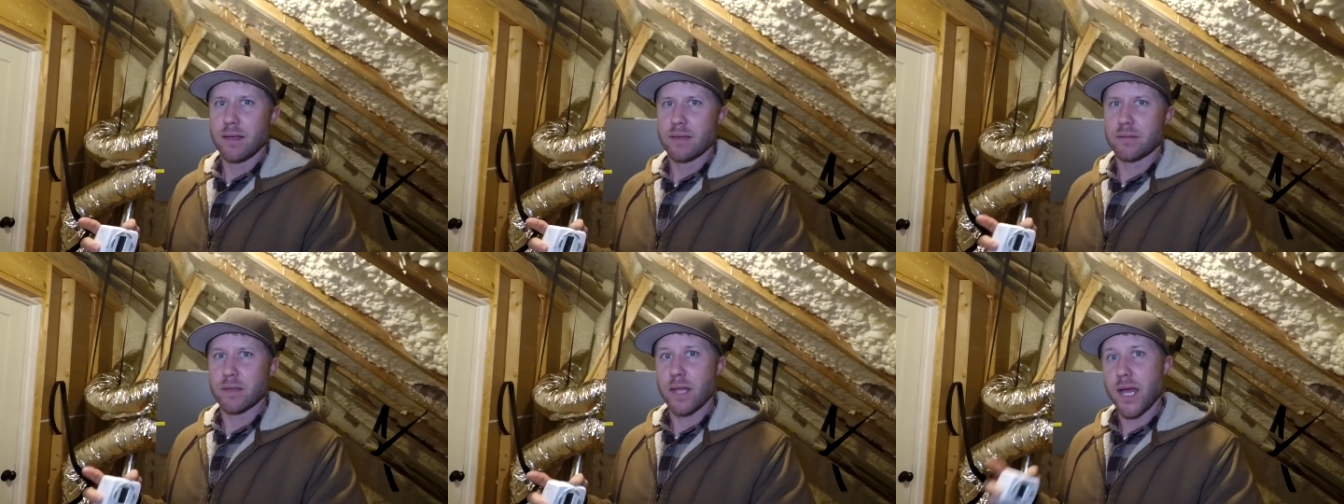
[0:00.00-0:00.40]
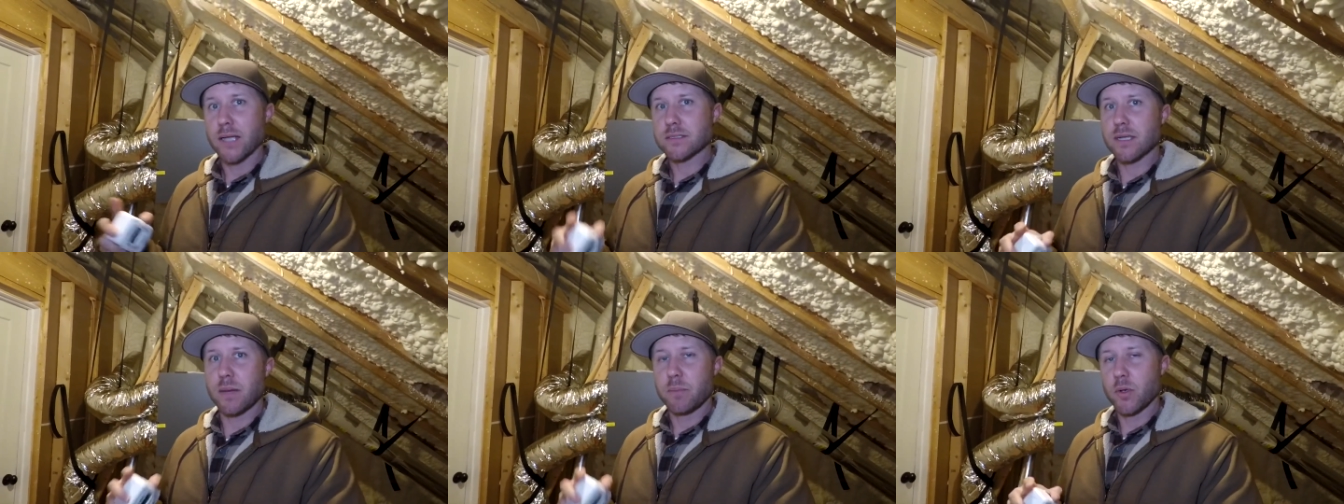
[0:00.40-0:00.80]
The last
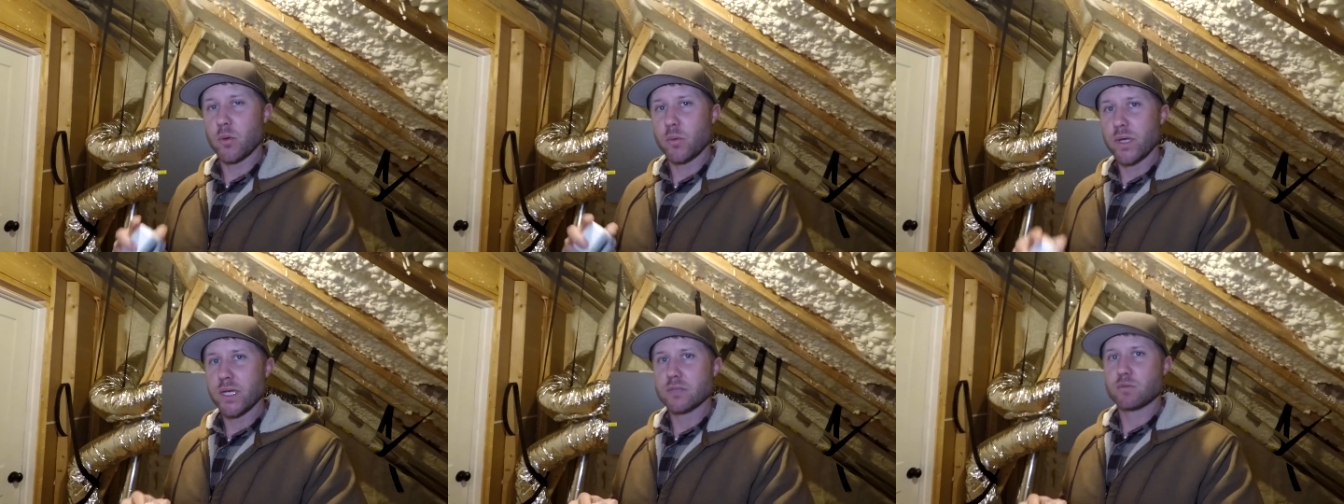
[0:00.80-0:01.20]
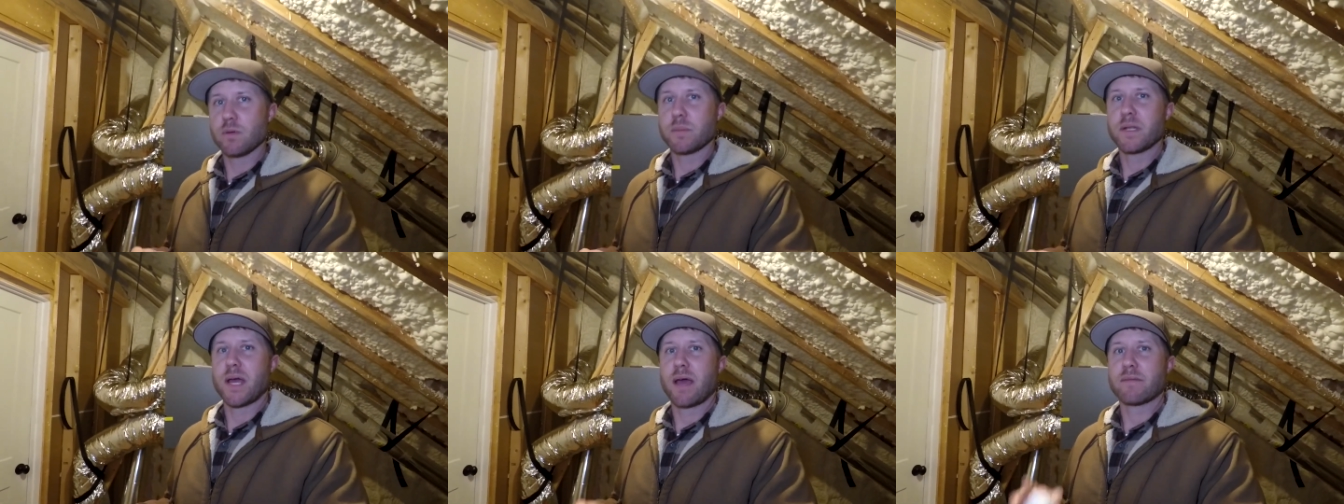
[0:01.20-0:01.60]
couple of weeks, we've
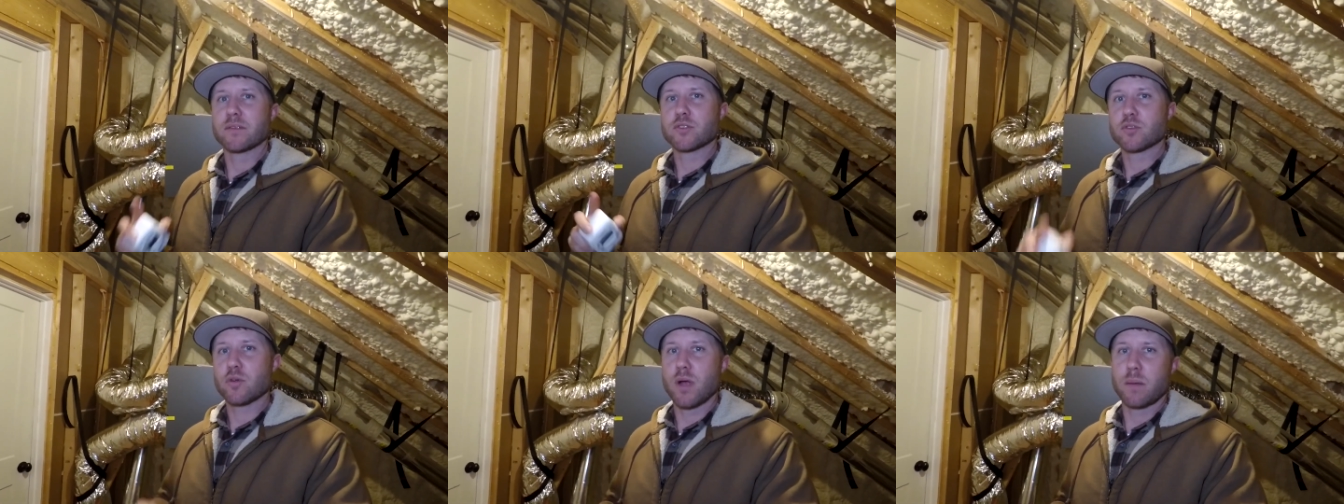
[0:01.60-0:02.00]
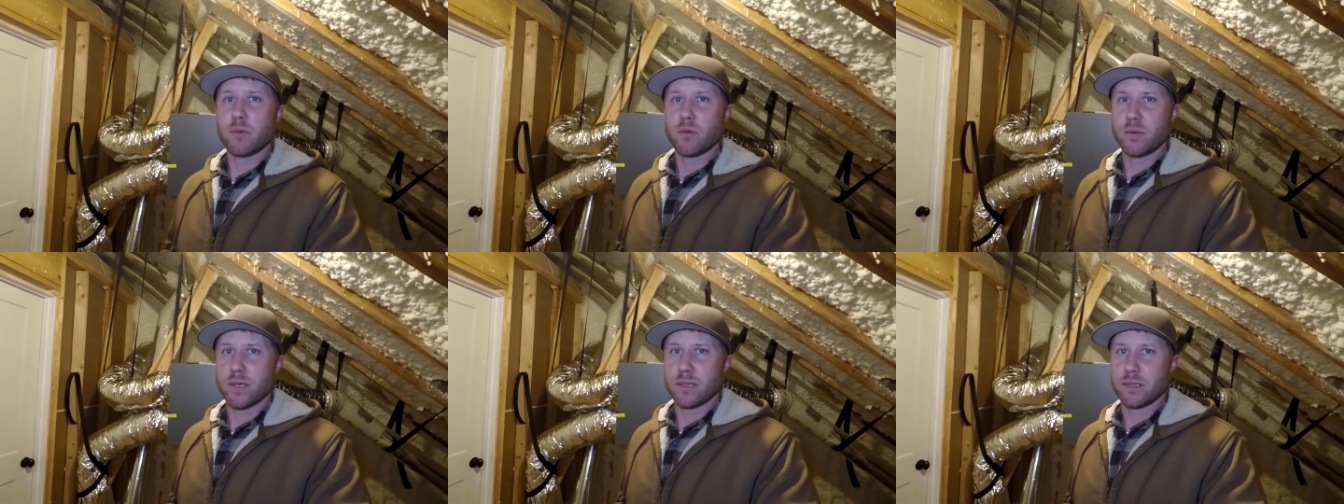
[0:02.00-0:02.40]
been having trouble
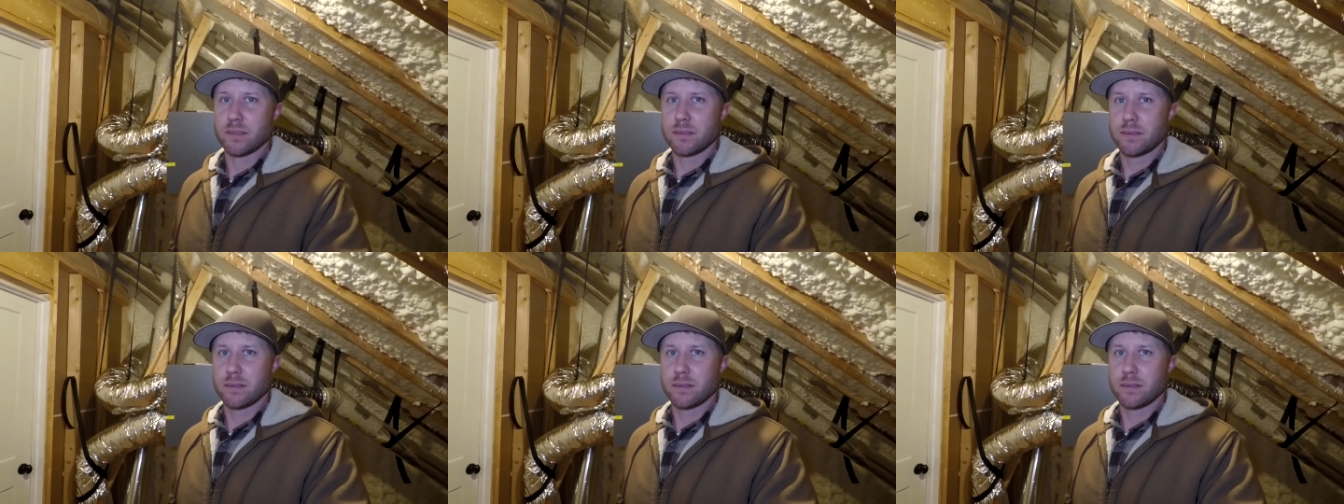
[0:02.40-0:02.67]
with it.